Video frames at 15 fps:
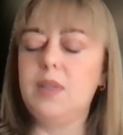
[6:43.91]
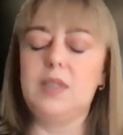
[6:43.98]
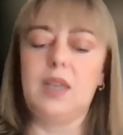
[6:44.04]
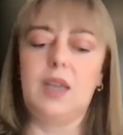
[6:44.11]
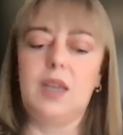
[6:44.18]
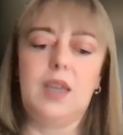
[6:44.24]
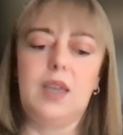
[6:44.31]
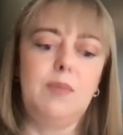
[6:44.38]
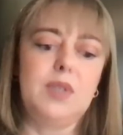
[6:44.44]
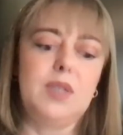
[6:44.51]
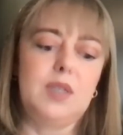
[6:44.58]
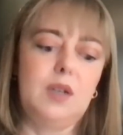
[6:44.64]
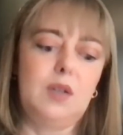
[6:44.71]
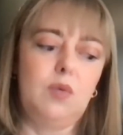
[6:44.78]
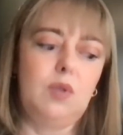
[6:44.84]
trying
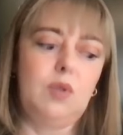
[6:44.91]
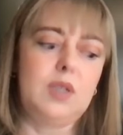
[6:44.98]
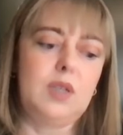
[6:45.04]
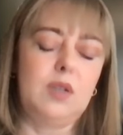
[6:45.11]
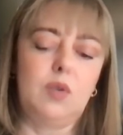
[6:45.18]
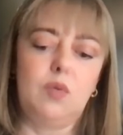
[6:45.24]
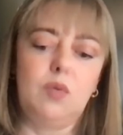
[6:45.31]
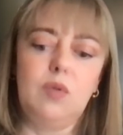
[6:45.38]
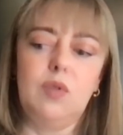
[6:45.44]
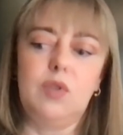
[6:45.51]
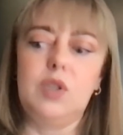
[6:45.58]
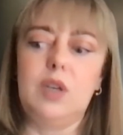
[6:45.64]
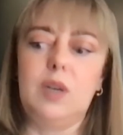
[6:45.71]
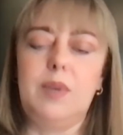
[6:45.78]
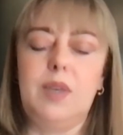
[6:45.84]
to learn from them